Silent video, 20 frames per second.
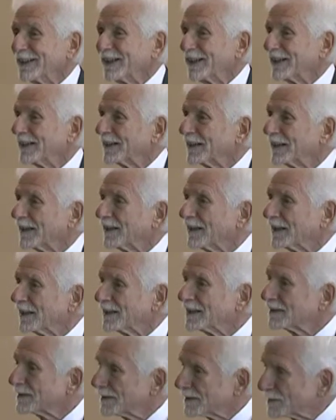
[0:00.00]
uh,
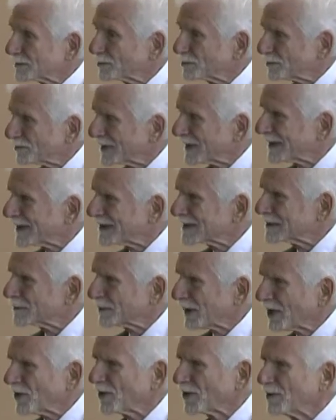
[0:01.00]
this uh,
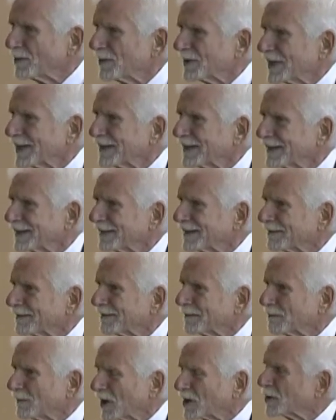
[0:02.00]
spectrum uh,
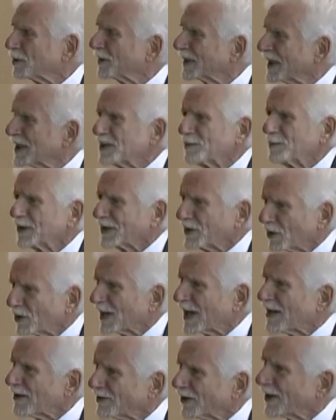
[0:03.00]
multiplication has been
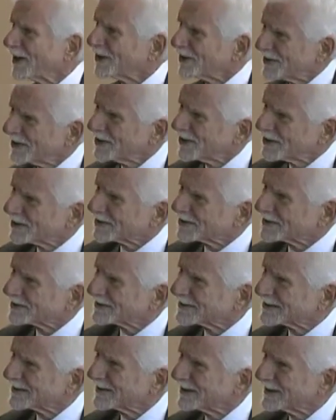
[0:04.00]
going on for 100
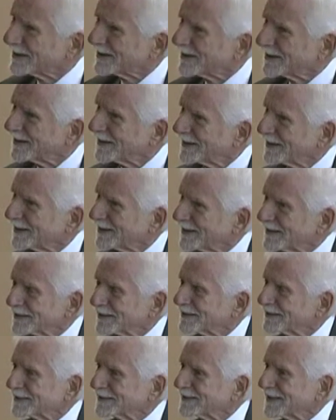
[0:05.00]
years.
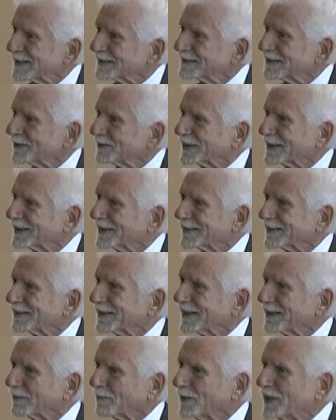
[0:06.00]
This is not something that,
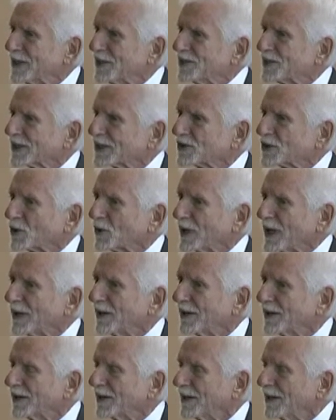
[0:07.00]
that we just
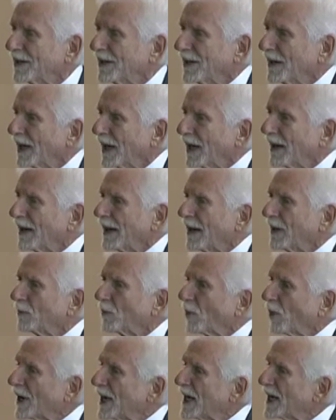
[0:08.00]
created. And, and
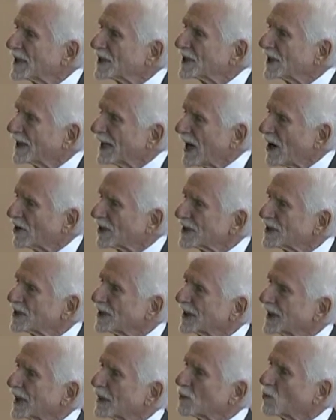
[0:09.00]
what has allowed us
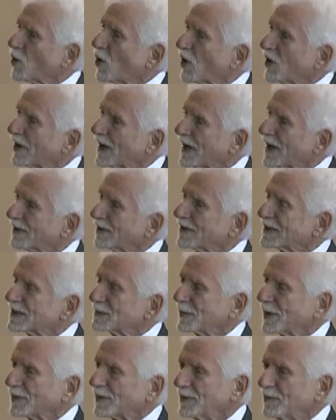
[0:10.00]
to get more out of the
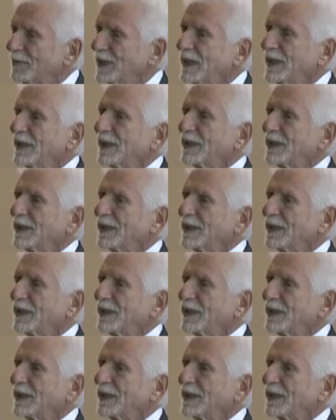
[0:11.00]
spectrum?